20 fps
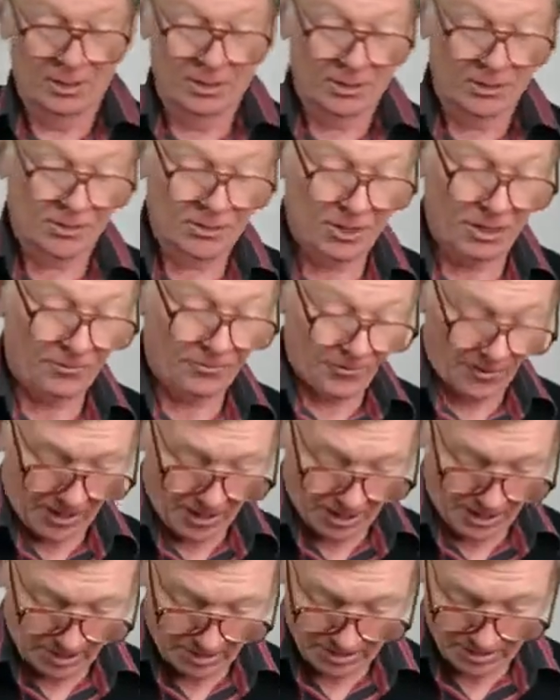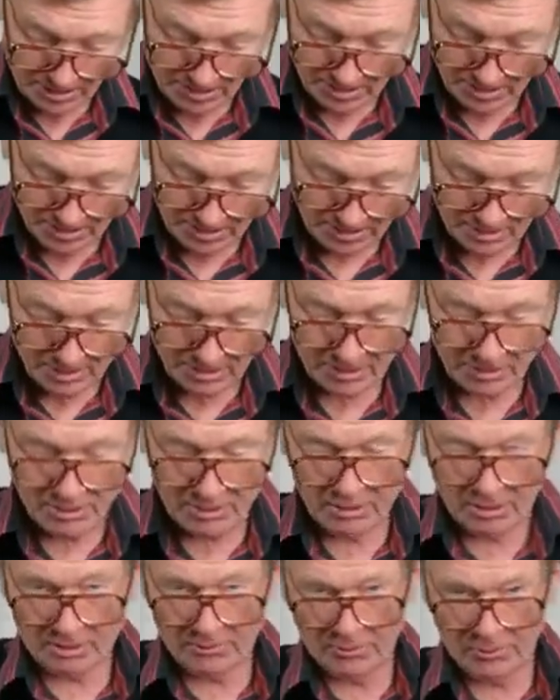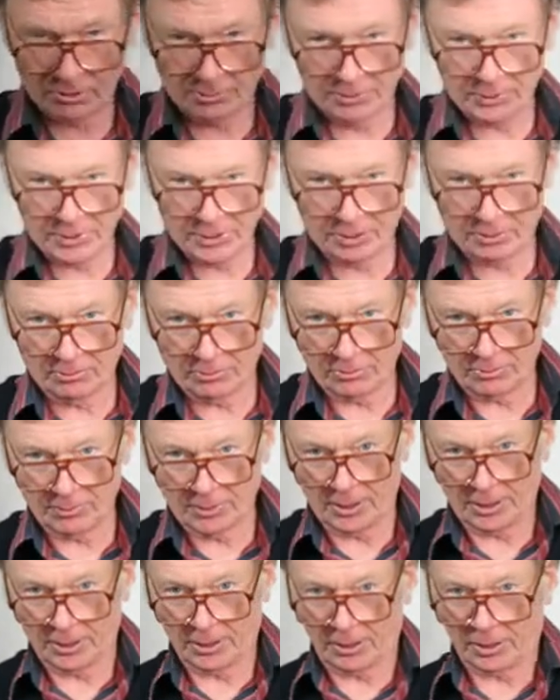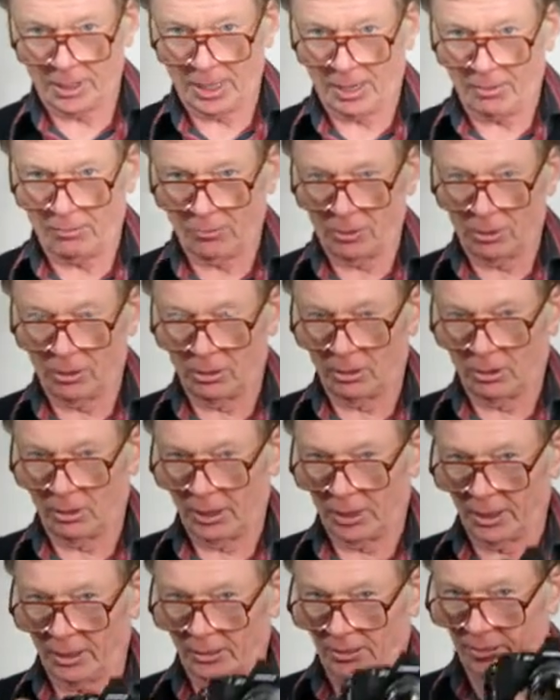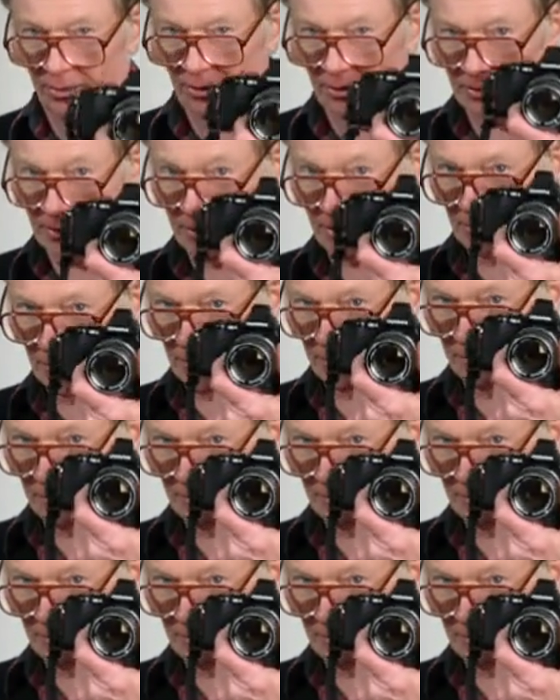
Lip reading: So far I've not been able to make a camera like this.